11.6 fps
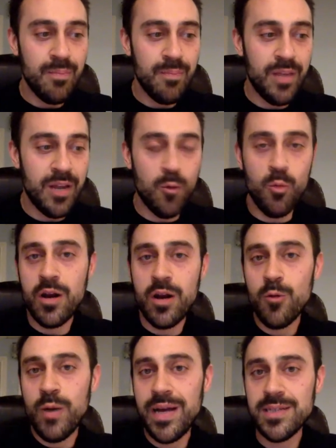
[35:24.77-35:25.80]
What
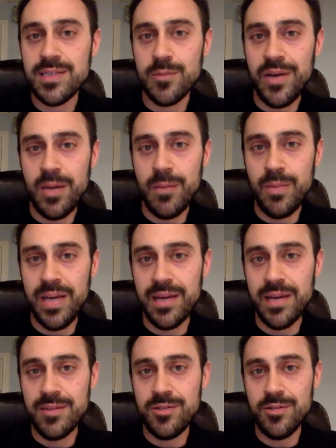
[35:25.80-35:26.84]
are ways that we can
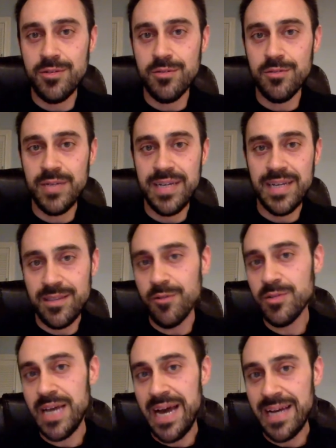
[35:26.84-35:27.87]
begin to get
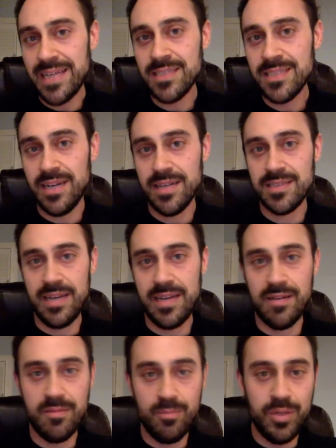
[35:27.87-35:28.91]
those assets and